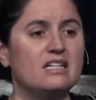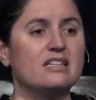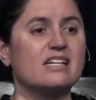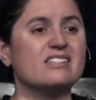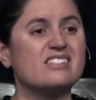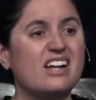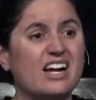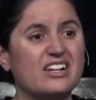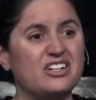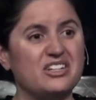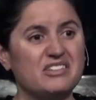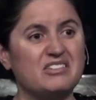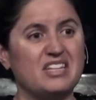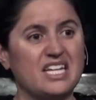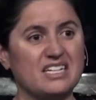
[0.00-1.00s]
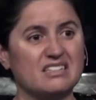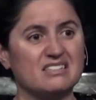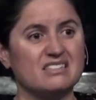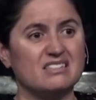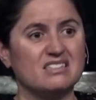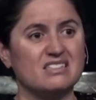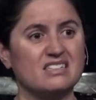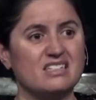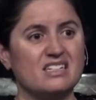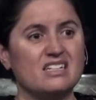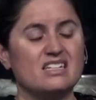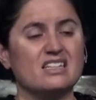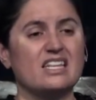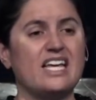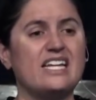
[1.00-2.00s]
That's not a good thing.
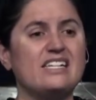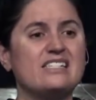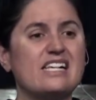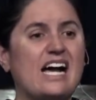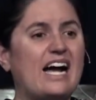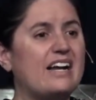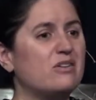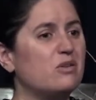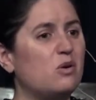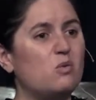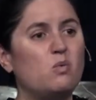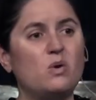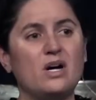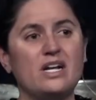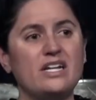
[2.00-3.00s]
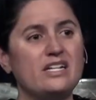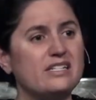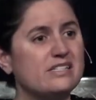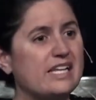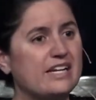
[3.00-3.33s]
Ladies, I don't know what it is that